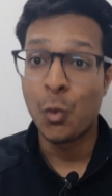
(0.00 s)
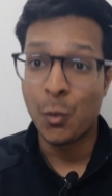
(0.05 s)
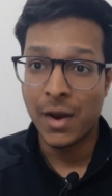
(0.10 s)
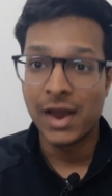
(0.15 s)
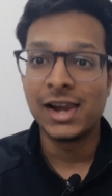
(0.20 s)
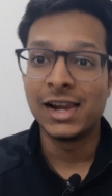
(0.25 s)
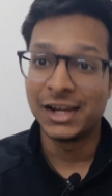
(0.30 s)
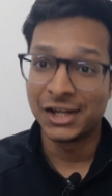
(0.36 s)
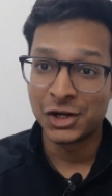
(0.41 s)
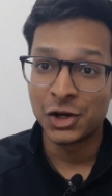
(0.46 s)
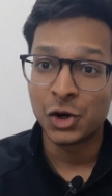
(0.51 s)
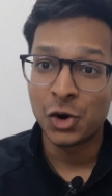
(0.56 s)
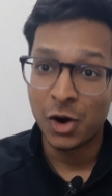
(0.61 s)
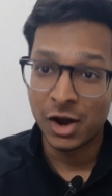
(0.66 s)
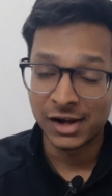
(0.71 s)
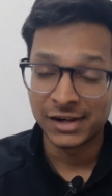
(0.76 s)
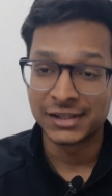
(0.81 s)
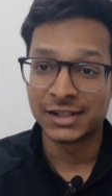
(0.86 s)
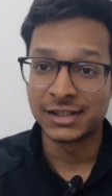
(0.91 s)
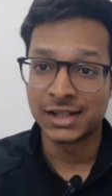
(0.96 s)
well in your
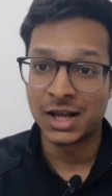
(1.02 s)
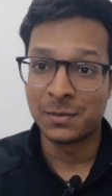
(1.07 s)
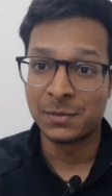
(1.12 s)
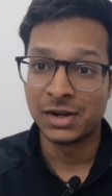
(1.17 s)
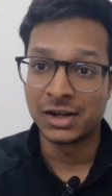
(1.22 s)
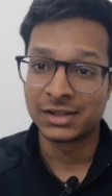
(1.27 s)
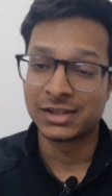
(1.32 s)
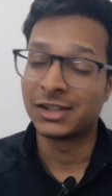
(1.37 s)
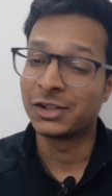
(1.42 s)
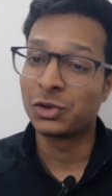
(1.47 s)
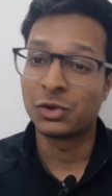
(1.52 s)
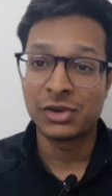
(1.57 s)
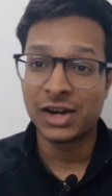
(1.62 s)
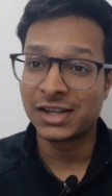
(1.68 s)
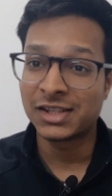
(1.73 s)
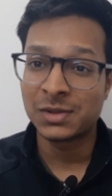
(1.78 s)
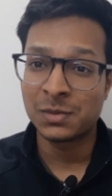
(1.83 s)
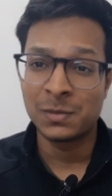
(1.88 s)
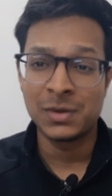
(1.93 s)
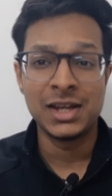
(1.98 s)
college examination. So
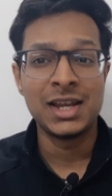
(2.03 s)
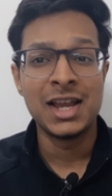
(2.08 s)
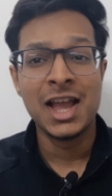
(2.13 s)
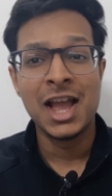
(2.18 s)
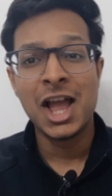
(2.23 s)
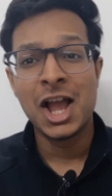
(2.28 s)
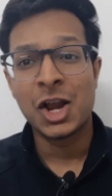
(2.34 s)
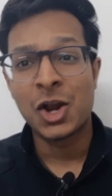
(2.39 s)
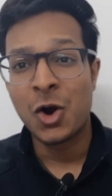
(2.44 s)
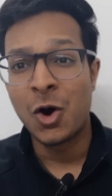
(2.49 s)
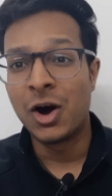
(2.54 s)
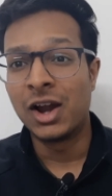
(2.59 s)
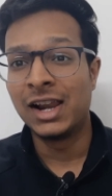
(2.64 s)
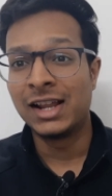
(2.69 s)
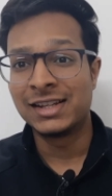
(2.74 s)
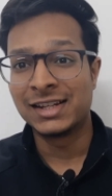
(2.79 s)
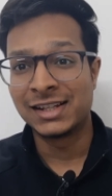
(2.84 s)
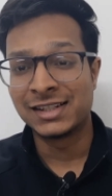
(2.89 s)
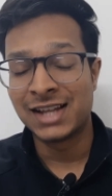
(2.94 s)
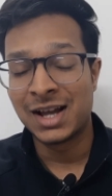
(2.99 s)
trust me,
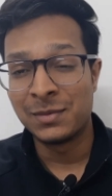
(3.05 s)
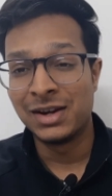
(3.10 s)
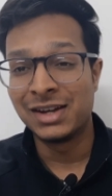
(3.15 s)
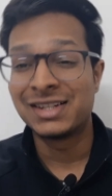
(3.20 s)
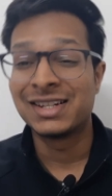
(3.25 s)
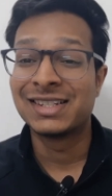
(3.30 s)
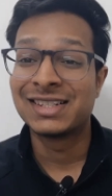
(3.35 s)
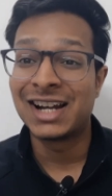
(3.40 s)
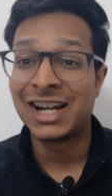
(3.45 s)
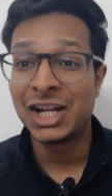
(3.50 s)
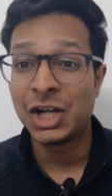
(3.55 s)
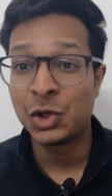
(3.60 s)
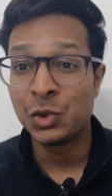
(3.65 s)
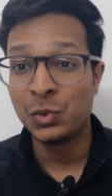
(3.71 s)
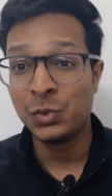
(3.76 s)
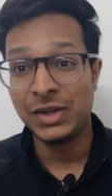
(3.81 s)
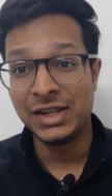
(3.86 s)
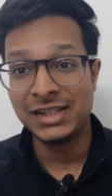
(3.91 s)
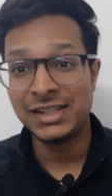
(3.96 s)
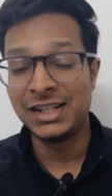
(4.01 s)
college examinations are
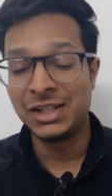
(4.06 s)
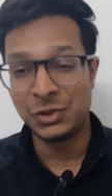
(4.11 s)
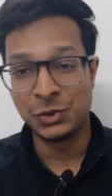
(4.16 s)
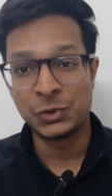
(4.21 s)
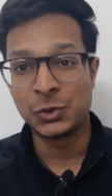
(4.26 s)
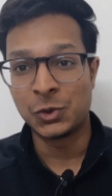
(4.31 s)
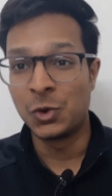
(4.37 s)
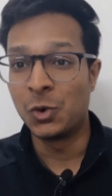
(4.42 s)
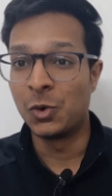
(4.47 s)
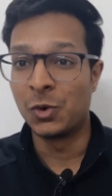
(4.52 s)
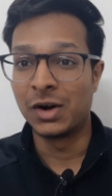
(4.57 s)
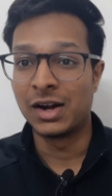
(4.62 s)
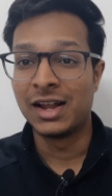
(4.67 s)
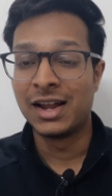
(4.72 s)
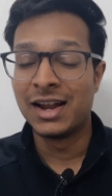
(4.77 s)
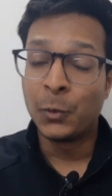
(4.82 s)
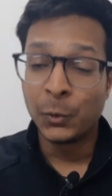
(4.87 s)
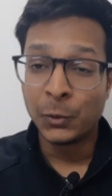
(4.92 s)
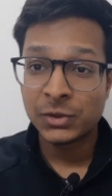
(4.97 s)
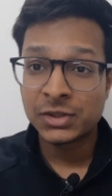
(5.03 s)
too easy to
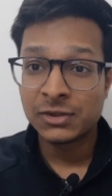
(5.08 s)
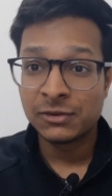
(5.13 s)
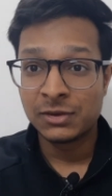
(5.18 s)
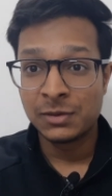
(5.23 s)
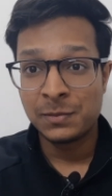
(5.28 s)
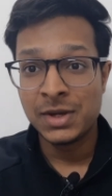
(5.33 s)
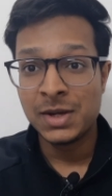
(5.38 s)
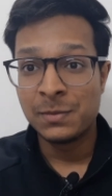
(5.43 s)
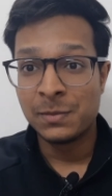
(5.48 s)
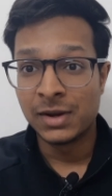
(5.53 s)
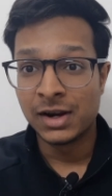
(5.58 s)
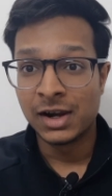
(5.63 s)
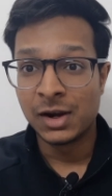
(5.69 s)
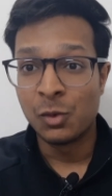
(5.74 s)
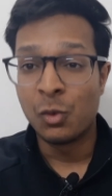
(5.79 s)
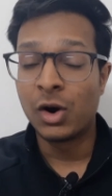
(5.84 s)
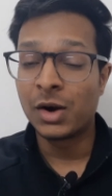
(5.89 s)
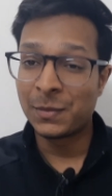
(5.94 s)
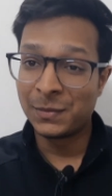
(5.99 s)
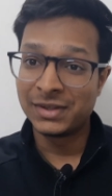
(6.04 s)
score. Most of the
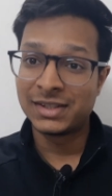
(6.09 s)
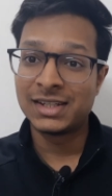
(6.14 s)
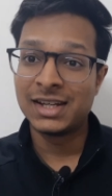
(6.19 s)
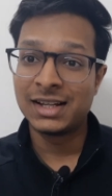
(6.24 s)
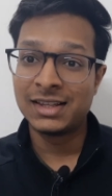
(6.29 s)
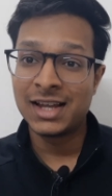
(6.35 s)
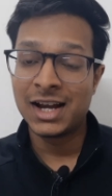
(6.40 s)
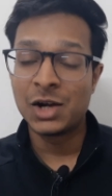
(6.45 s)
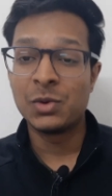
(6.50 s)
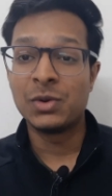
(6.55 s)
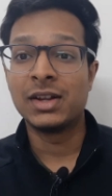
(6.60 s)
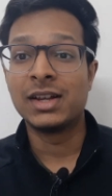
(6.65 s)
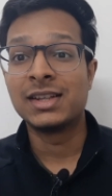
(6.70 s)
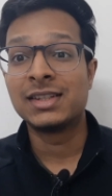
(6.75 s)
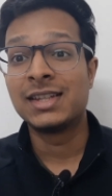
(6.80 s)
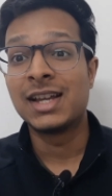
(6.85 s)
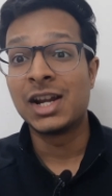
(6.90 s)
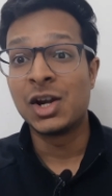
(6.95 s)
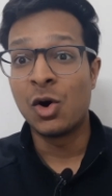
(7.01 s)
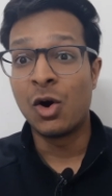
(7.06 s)
people, what mistake they are doing
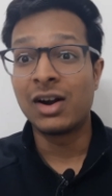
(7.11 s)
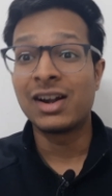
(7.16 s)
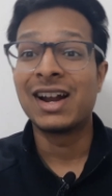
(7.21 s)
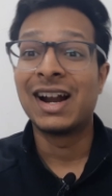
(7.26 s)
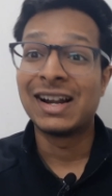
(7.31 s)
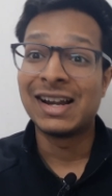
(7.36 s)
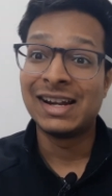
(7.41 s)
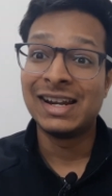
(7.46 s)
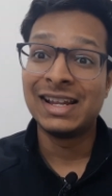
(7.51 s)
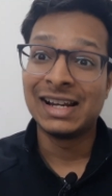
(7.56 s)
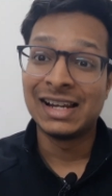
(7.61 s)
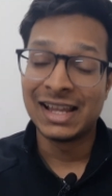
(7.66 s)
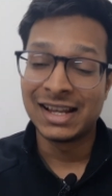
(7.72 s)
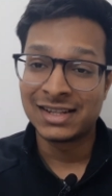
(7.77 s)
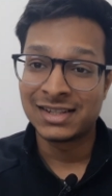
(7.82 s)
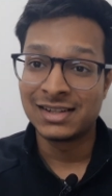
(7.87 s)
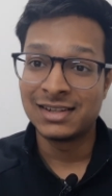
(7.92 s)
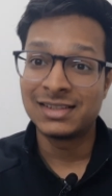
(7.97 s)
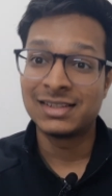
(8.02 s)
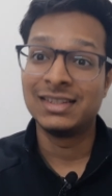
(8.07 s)
is they are not attending
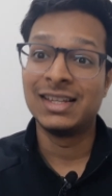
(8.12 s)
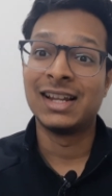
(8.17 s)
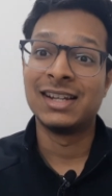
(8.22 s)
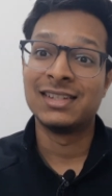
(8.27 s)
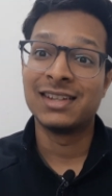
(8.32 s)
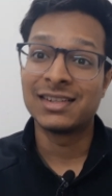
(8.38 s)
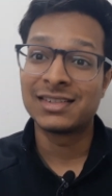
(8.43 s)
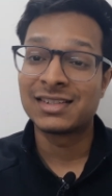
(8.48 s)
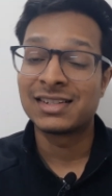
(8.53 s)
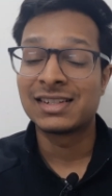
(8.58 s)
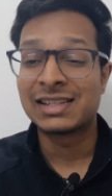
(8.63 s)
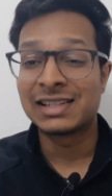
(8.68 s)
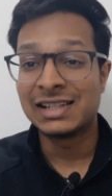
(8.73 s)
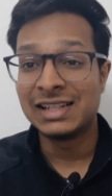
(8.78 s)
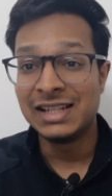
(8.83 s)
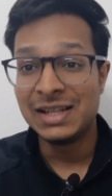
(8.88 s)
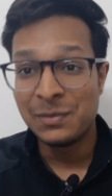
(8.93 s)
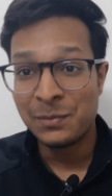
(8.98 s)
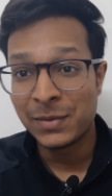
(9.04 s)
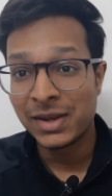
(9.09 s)
lectures. They are just
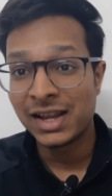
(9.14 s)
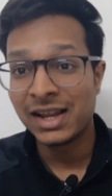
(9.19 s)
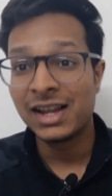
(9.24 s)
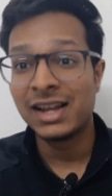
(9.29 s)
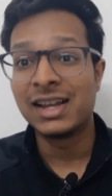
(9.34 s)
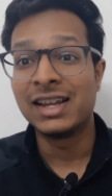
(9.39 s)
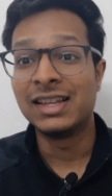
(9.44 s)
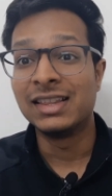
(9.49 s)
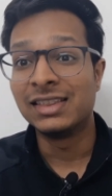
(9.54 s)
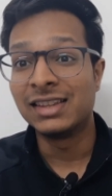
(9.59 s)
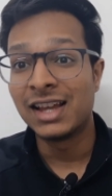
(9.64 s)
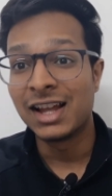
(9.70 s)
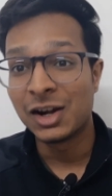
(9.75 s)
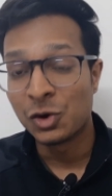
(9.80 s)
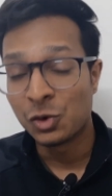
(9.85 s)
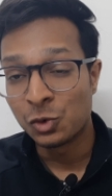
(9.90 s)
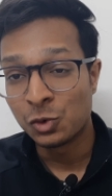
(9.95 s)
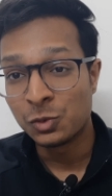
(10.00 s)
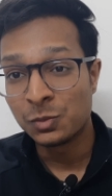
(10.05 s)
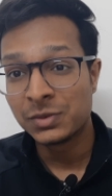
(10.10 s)
sleeping in
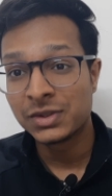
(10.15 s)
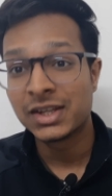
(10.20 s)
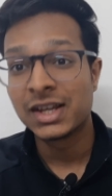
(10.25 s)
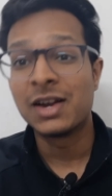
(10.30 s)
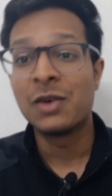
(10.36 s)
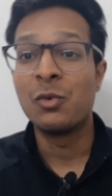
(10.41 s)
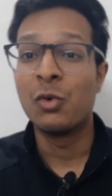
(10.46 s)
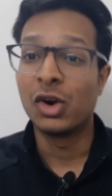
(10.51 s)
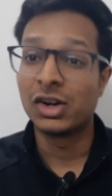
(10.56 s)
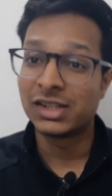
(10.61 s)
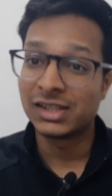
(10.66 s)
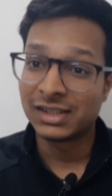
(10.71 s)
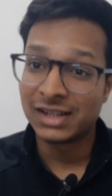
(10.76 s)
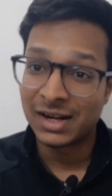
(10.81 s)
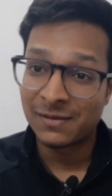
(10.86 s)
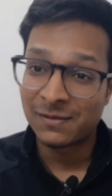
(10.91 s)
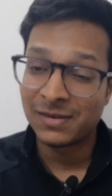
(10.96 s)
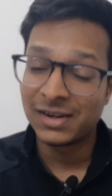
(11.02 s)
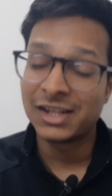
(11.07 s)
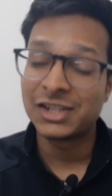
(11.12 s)
their rooms, watching
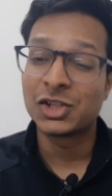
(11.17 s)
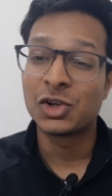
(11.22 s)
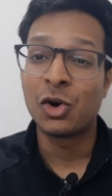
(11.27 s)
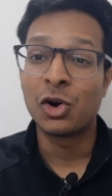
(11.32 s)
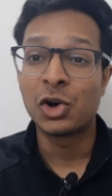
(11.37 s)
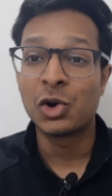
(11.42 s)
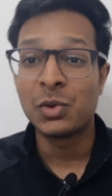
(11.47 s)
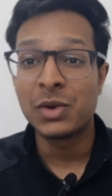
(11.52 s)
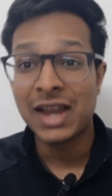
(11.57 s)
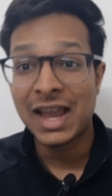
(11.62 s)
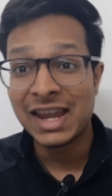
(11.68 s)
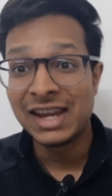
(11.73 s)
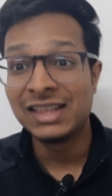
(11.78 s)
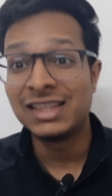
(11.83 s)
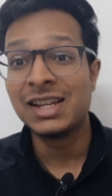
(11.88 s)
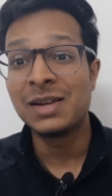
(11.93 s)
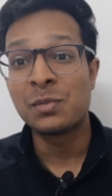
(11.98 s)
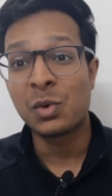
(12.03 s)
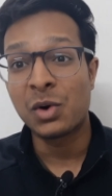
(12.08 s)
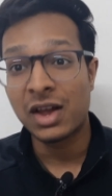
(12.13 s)
Netflix, not doing
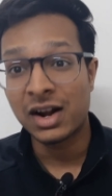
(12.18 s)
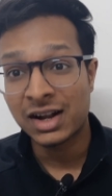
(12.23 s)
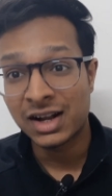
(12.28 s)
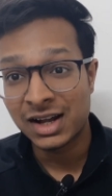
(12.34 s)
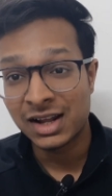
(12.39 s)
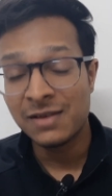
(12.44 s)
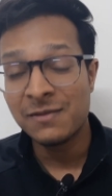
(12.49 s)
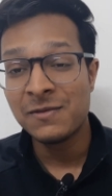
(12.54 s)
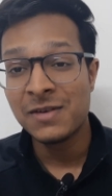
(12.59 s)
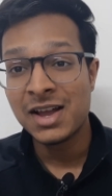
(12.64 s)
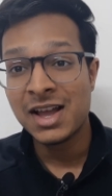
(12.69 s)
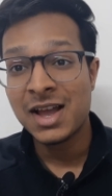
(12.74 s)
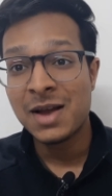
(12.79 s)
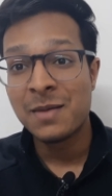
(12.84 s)
anything productive